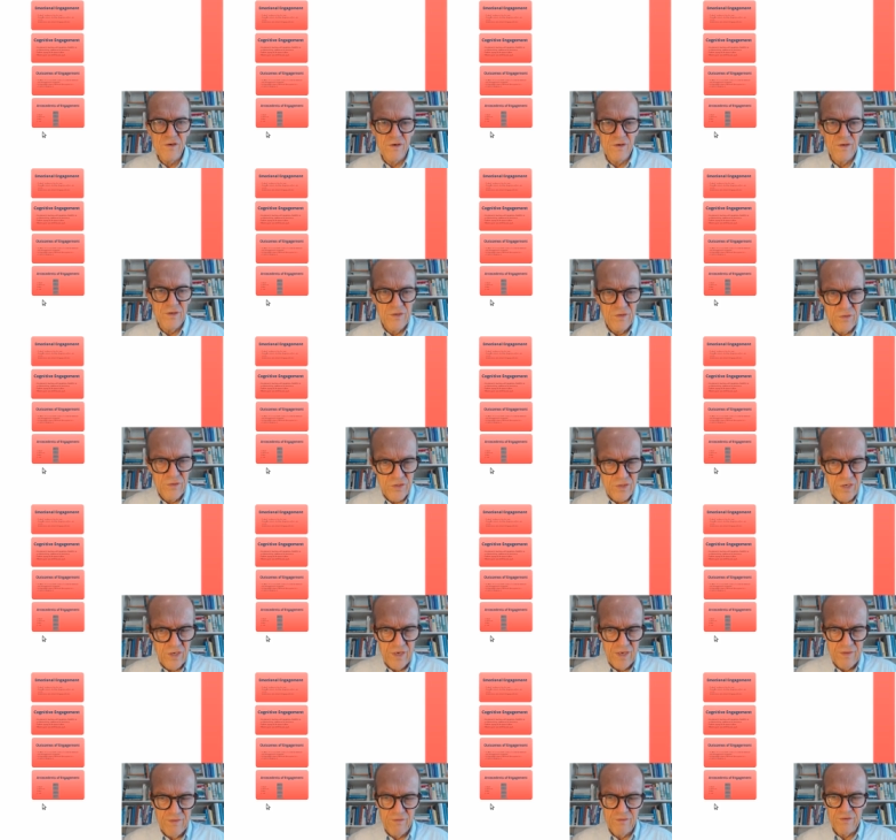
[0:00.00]
usually
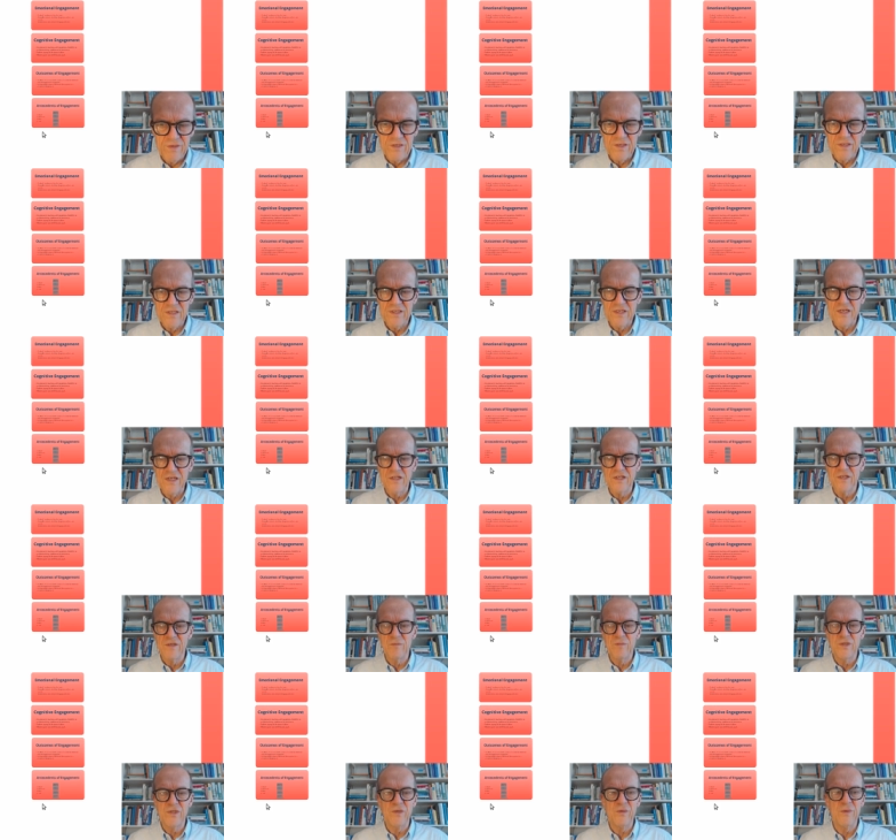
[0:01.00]
there is a distinction
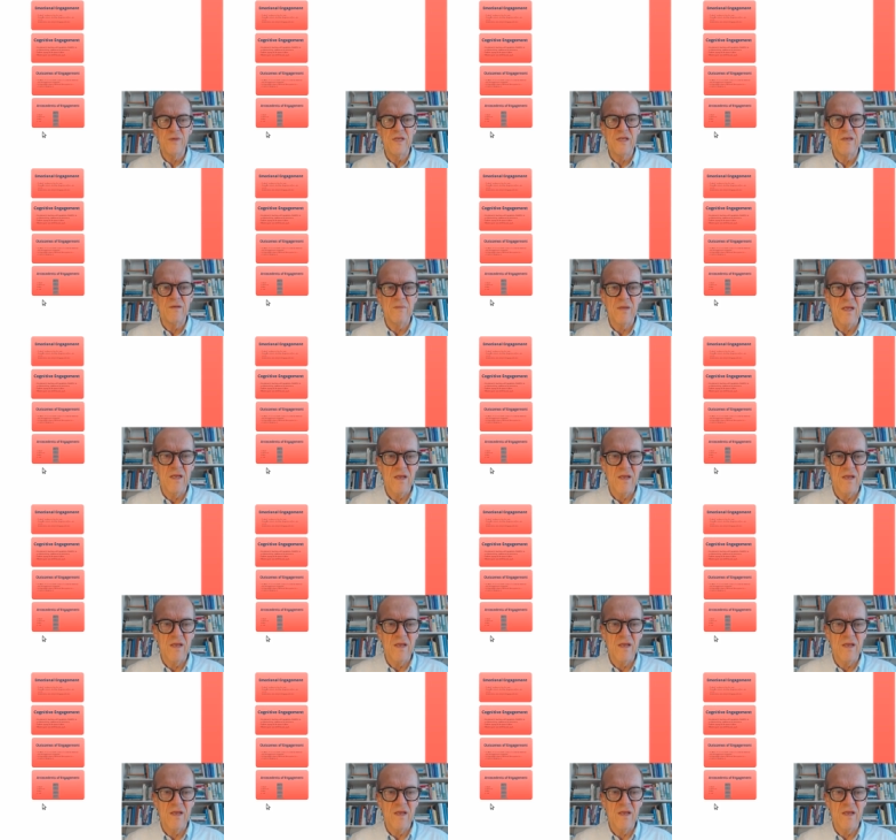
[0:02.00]
between